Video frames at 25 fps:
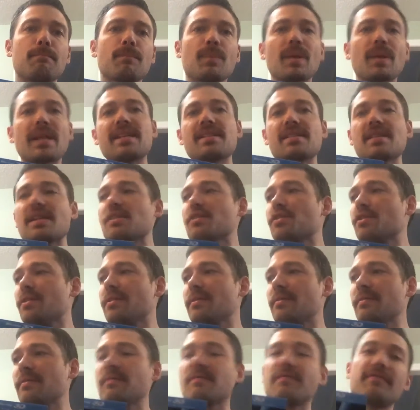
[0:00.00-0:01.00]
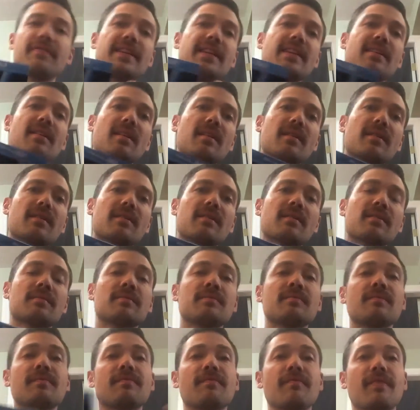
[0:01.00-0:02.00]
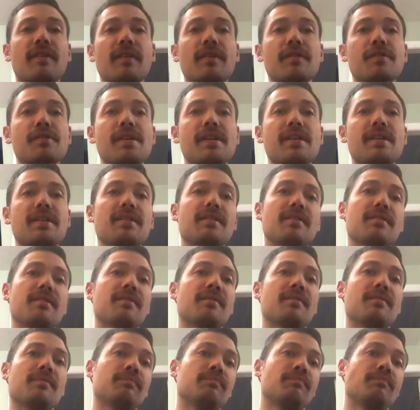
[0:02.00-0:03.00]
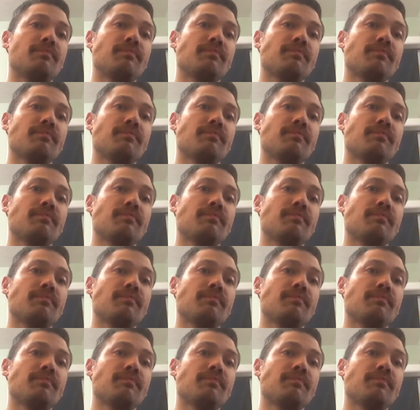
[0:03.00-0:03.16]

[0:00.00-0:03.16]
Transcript: PlayStation VR version